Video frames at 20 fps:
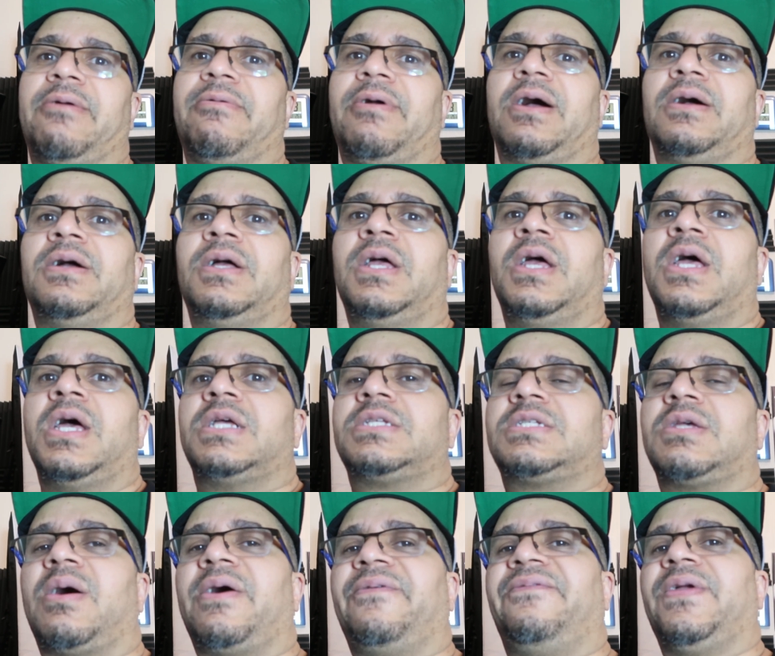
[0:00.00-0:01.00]
error.
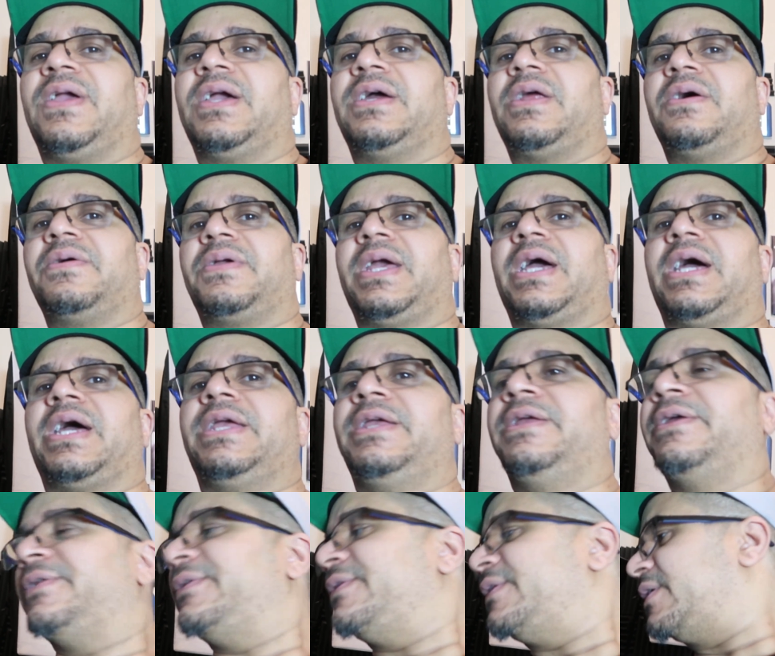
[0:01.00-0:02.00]
So I figured,
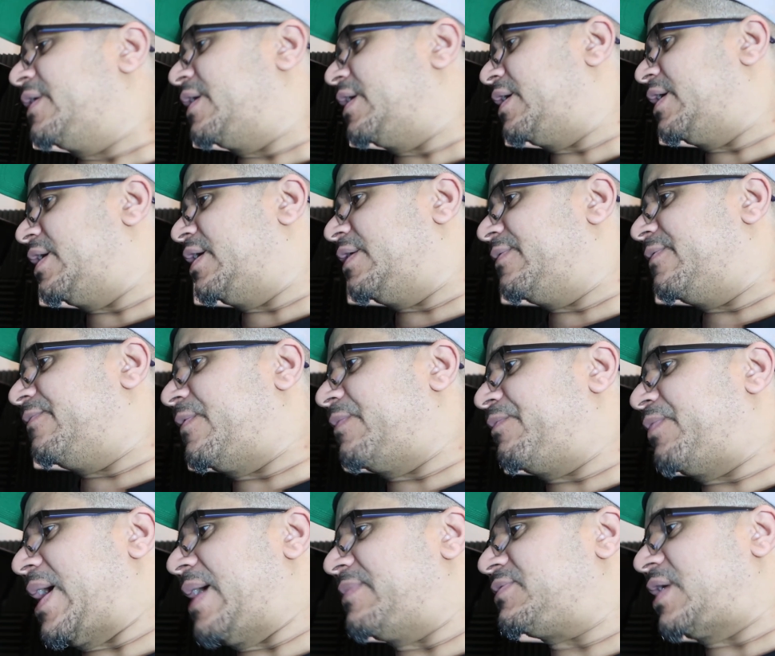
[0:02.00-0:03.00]
okay, uh
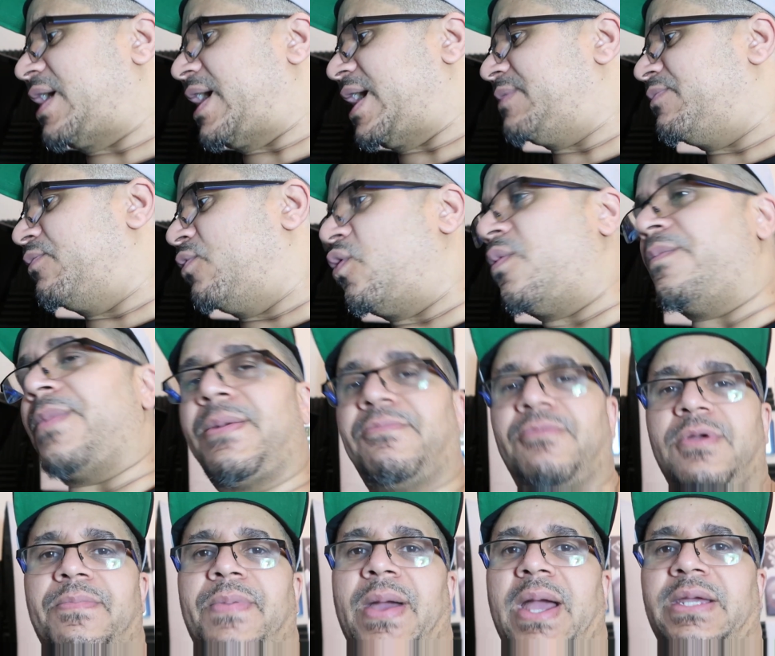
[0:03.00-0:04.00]
perhaps I had more
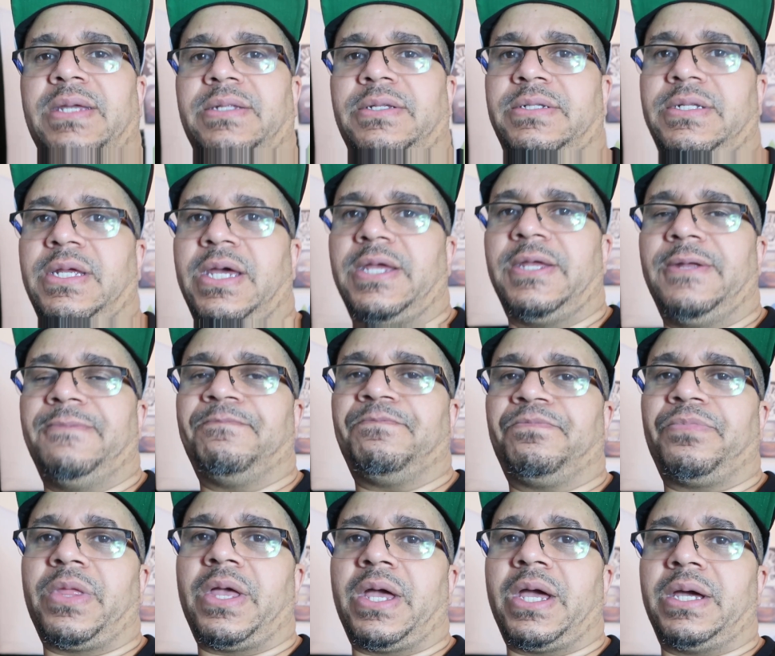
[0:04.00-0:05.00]
memory back in the day,
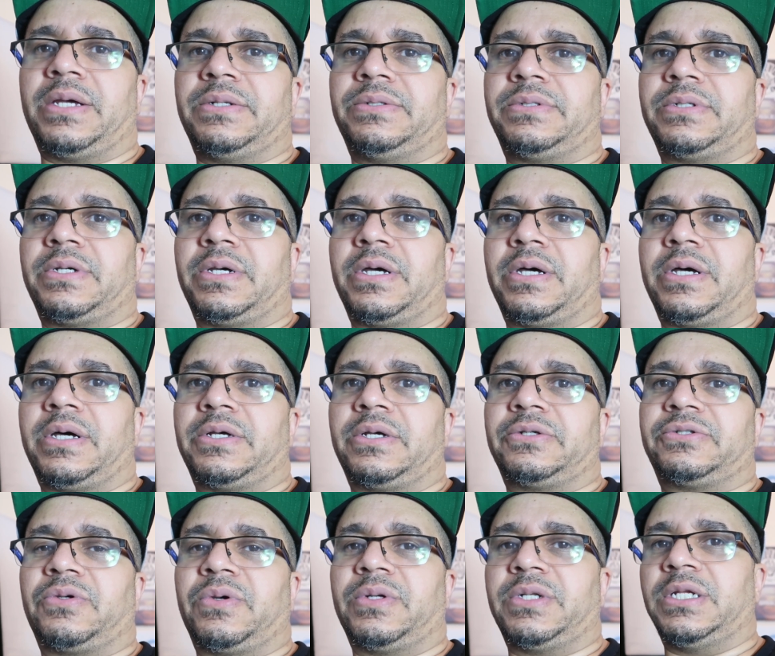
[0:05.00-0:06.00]
and uh
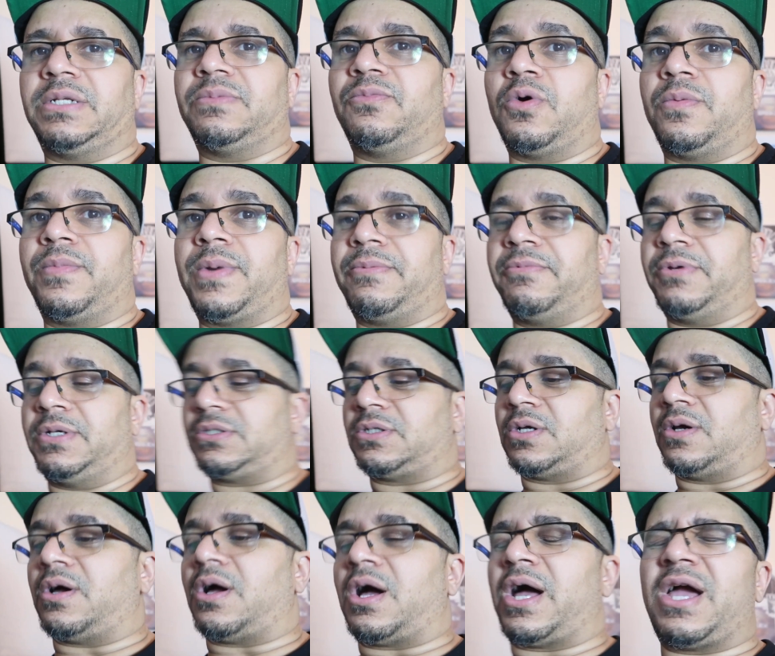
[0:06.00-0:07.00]
so I need more memory.
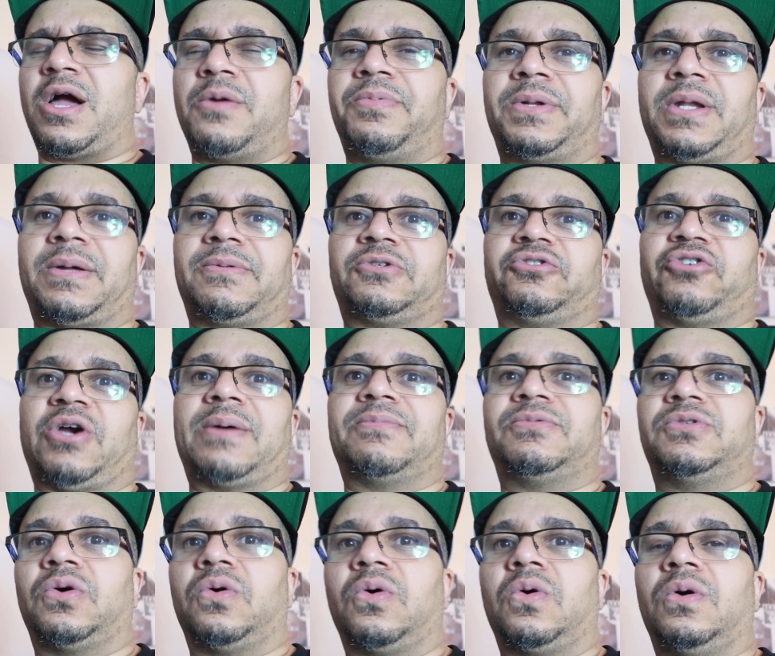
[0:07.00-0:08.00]
So I opened up the
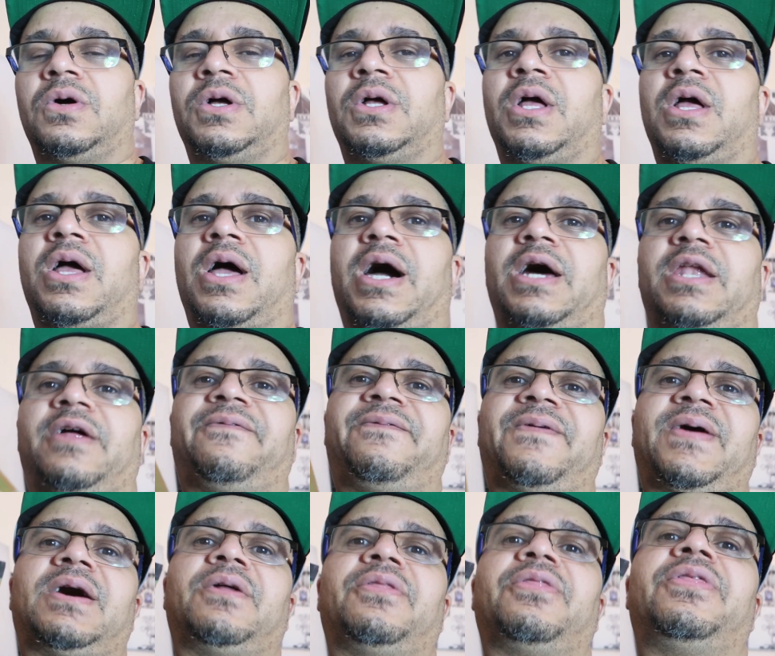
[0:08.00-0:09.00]
trap door and I
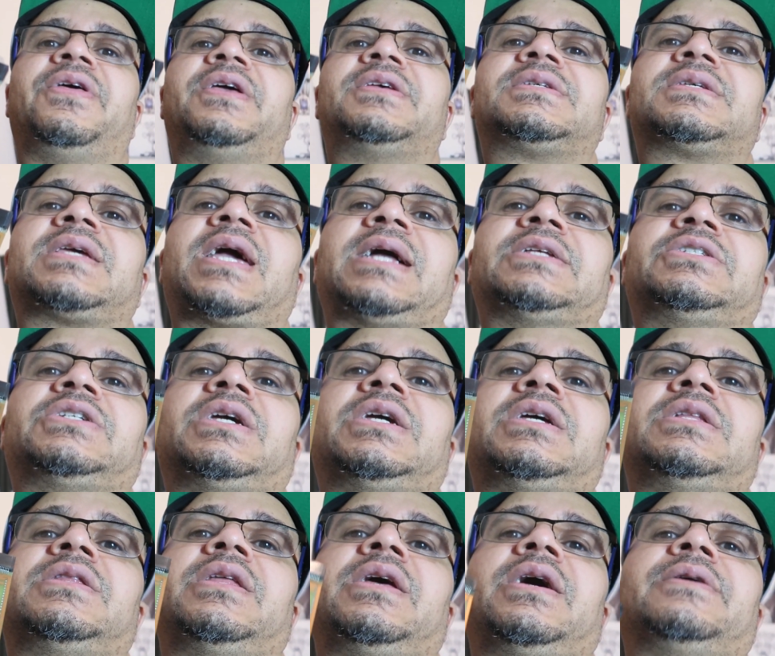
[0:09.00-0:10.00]
found this gadget
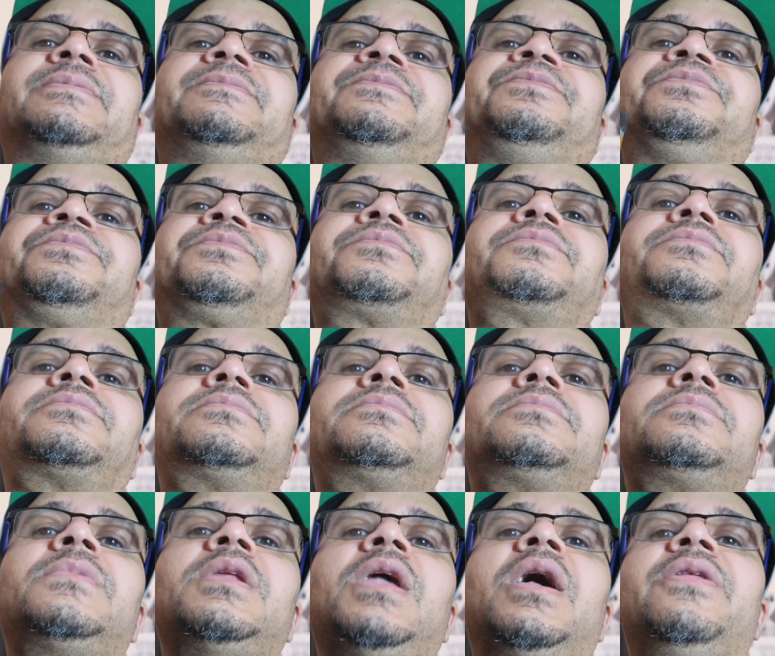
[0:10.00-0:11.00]
in there.
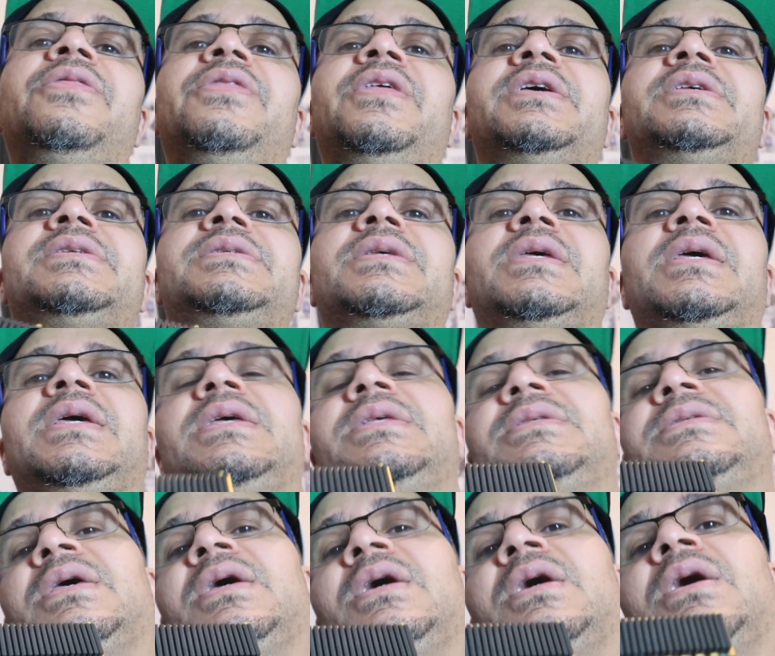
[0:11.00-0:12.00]
And this
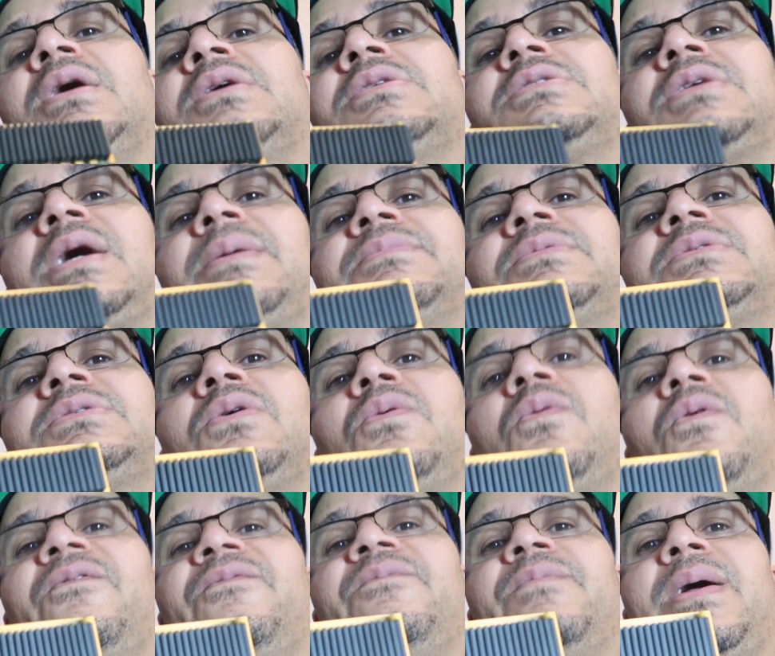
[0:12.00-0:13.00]
is some
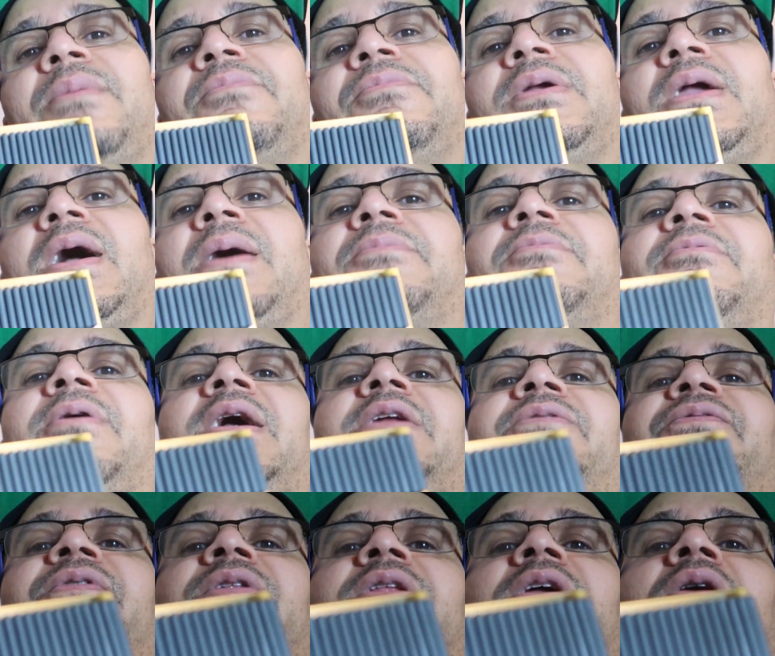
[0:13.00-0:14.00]
sort of memory
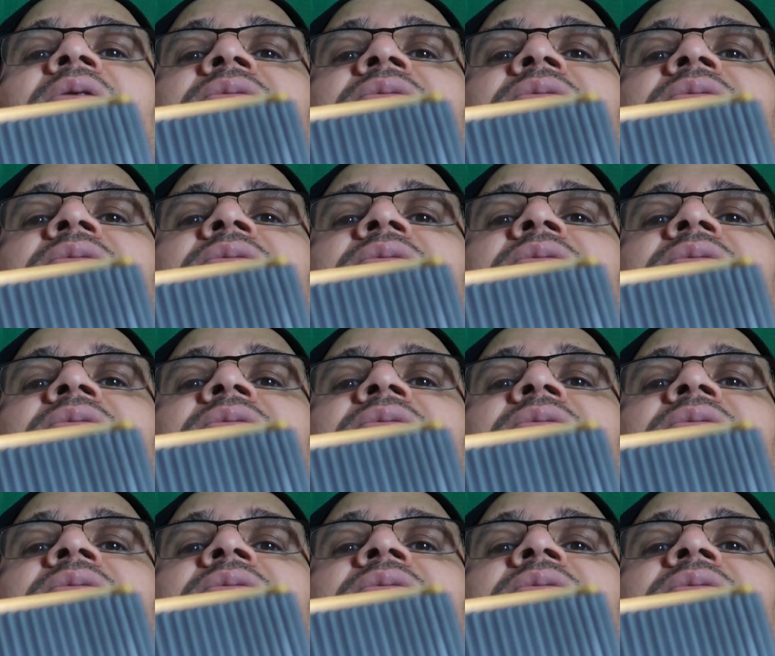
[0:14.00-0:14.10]
upgrade for the